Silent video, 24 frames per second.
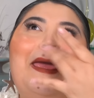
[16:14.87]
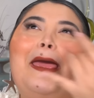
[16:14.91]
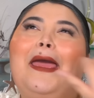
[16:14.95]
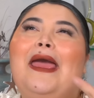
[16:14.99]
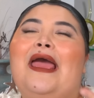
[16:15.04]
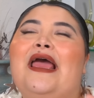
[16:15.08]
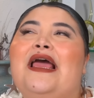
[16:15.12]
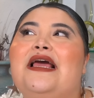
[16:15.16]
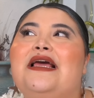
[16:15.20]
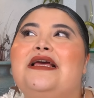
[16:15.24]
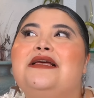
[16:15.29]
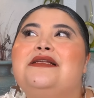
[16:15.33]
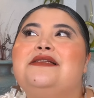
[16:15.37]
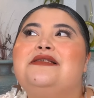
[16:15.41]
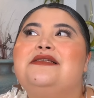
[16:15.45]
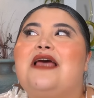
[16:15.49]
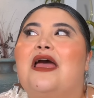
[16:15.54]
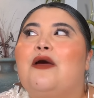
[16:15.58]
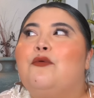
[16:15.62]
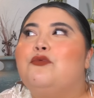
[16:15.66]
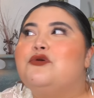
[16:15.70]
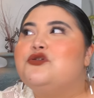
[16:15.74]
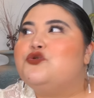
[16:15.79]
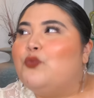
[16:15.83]
And
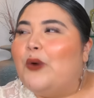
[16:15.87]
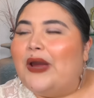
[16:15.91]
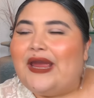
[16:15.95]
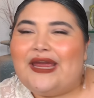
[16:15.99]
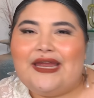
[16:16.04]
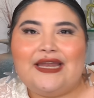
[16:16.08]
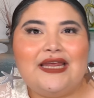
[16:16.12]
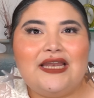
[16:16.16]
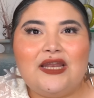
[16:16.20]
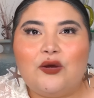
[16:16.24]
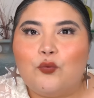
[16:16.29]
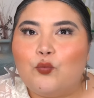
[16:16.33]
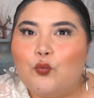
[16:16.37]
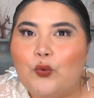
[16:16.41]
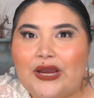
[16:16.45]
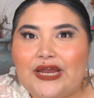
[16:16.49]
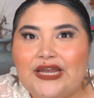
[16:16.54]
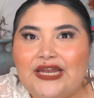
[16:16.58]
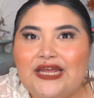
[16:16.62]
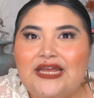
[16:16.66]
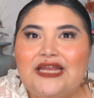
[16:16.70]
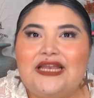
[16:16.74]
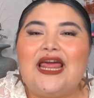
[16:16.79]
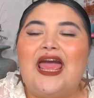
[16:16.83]
I was waiting and
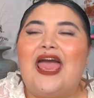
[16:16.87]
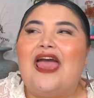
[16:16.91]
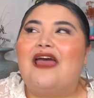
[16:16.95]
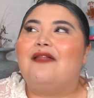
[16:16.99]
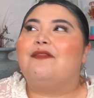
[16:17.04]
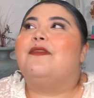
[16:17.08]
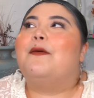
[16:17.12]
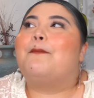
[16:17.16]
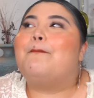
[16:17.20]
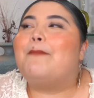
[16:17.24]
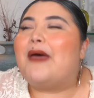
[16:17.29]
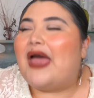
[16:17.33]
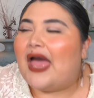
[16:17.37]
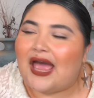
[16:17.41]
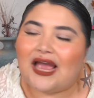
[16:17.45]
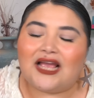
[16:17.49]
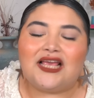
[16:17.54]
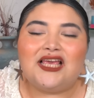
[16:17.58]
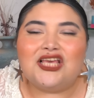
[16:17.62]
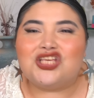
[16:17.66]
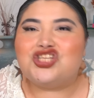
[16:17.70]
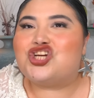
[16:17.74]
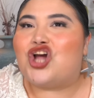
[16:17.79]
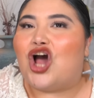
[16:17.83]
waiting and the
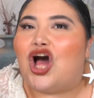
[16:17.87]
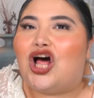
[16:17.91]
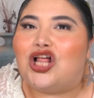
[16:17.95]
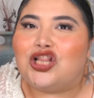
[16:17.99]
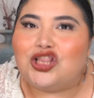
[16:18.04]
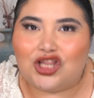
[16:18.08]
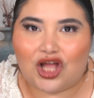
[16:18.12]
package got